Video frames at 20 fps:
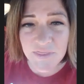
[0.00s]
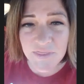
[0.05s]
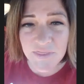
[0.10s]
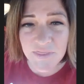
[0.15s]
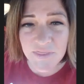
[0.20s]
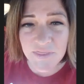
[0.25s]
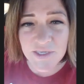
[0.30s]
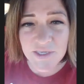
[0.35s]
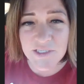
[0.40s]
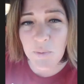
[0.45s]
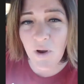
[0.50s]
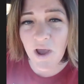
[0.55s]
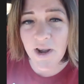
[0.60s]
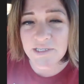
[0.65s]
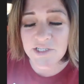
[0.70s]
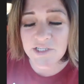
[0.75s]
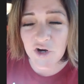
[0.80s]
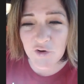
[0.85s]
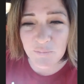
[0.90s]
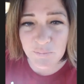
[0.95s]
These
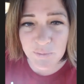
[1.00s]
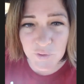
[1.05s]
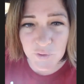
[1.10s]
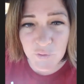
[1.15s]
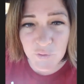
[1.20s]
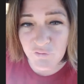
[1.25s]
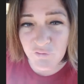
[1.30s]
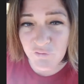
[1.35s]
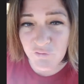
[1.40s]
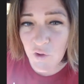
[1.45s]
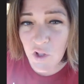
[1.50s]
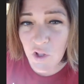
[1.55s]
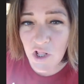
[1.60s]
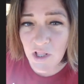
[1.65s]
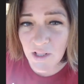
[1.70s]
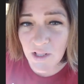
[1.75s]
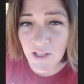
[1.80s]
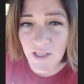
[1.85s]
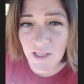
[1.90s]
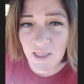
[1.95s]
products are
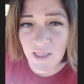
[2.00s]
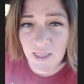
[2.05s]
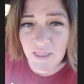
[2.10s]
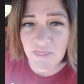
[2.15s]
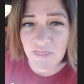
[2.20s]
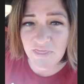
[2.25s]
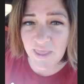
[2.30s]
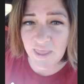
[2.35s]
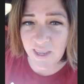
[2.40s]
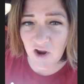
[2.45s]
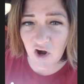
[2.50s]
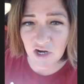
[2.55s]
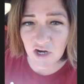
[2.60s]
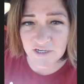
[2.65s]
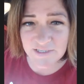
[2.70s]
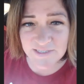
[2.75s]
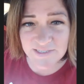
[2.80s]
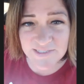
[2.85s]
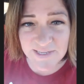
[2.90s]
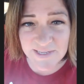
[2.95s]
beautiful, they are
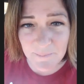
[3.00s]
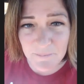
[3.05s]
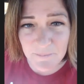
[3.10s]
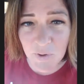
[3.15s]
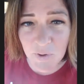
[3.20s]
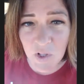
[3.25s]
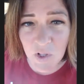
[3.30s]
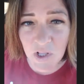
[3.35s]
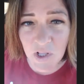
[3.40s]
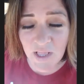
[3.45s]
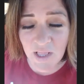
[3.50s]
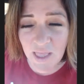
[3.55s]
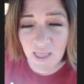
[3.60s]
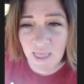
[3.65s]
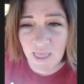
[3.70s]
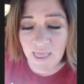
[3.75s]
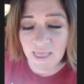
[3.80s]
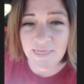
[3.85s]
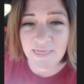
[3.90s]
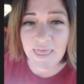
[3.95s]
simple, and
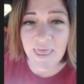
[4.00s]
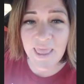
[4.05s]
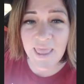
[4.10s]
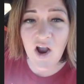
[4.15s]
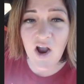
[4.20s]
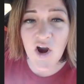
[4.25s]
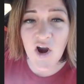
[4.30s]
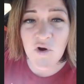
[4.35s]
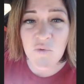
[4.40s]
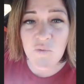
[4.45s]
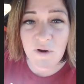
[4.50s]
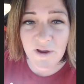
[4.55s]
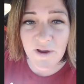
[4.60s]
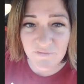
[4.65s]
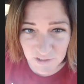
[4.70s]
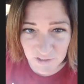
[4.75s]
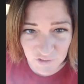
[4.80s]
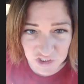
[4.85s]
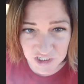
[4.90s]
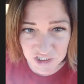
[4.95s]
they are
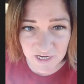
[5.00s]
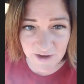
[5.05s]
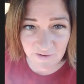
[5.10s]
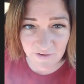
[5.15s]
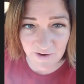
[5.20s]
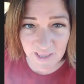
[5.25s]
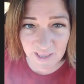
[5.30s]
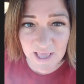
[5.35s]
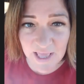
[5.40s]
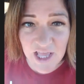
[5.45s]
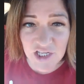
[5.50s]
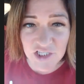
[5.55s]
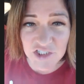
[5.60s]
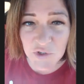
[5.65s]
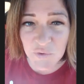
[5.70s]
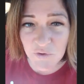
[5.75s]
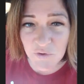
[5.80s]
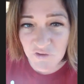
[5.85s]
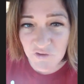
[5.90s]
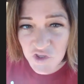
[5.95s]
revolutionary. So if
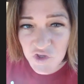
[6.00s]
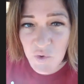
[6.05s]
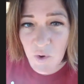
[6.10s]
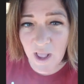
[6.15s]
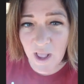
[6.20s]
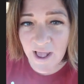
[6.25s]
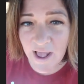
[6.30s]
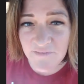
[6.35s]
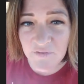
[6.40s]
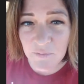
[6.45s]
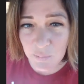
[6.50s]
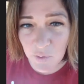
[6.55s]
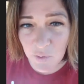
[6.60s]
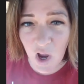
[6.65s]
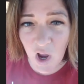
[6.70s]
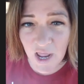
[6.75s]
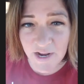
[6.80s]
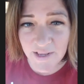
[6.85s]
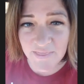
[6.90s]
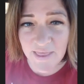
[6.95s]
you have a product
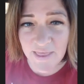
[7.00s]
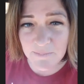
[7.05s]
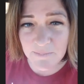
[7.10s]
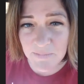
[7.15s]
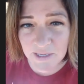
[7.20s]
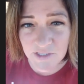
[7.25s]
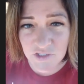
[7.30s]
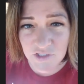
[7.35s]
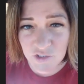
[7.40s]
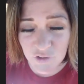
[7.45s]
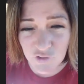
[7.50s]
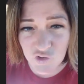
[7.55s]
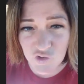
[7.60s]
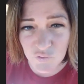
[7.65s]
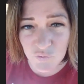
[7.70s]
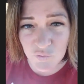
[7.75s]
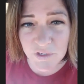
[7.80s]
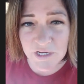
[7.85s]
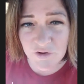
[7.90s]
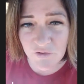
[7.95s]
that meets those 3
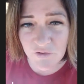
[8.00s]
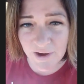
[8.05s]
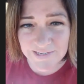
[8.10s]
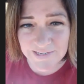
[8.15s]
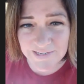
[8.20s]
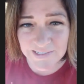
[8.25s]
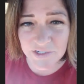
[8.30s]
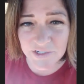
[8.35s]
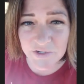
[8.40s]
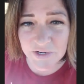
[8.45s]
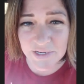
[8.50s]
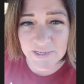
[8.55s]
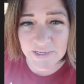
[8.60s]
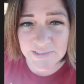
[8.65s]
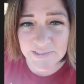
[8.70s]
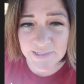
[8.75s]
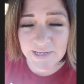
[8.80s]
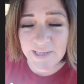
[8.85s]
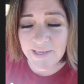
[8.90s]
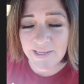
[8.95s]
criteria,
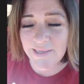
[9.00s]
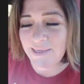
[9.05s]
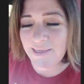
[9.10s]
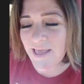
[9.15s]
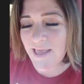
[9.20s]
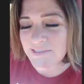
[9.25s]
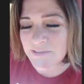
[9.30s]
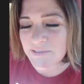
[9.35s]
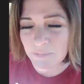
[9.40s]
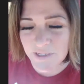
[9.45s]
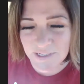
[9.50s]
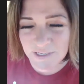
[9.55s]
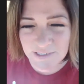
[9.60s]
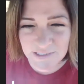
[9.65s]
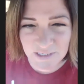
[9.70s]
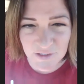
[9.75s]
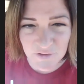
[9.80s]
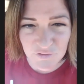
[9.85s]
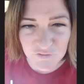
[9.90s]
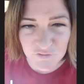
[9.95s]
yes, money's going
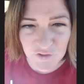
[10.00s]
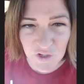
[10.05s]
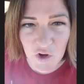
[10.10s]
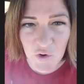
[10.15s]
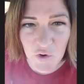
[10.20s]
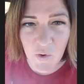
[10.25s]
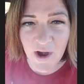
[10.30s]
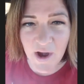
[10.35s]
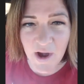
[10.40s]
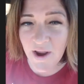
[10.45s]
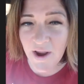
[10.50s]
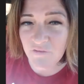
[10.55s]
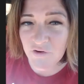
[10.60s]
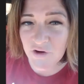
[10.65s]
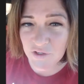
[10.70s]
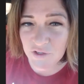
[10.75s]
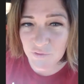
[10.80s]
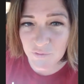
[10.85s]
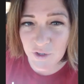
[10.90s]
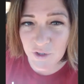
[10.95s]
to flow wherever
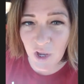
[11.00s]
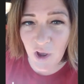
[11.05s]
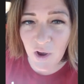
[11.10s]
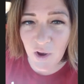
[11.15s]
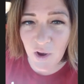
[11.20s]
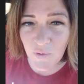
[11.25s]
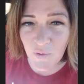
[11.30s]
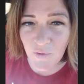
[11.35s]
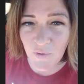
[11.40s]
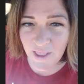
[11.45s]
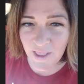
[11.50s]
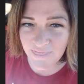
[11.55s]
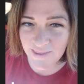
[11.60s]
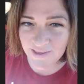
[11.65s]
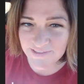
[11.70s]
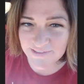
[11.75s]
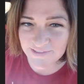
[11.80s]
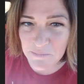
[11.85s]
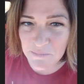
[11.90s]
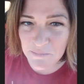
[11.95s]
you go, and
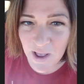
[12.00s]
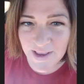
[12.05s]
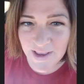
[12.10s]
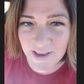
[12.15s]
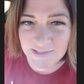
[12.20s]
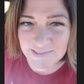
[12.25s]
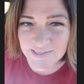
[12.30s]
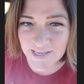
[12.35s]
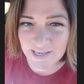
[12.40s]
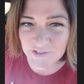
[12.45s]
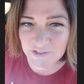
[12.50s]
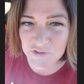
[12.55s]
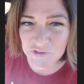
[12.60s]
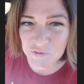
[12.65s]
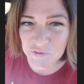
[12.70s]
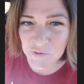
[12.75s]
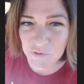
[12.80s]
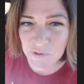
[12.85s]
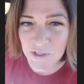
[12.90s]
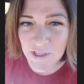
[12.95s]
that's a mindset
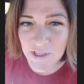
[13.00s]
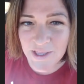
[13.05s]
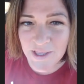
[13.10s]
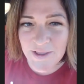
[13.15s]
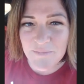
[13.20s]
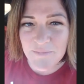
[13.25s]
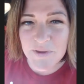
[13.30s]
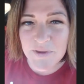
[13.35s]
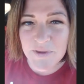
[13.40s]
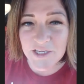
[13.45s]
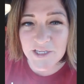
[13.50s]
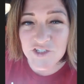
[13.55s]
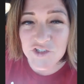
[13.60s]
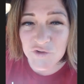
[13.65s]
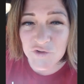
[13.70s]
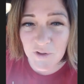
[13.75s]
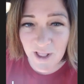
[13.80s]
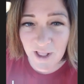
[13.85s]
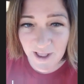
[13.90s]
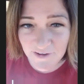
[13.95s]
tool, because
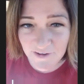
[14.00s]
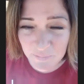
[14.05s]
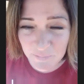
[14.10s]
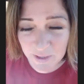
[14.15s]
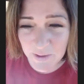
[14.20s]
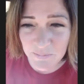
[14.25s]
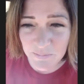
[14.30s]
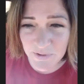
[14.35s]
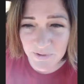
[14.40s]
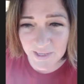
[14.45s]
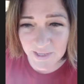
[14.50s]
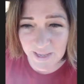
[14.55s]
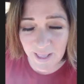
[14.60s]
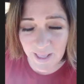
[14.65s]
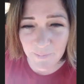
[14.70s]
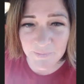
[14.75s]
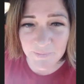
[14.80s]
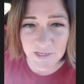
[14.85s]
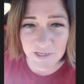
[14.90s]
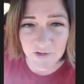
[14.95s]
you'll have people that
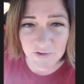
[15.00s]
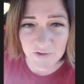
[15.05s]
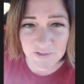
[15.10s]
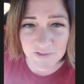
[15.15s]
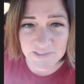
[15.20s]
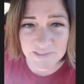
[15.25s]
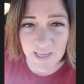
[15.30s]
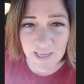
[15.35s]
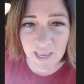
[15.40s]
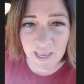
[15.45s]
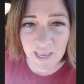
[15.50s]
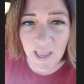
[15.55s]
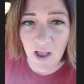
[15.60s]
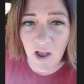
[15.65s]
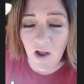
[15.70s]
come in here and say,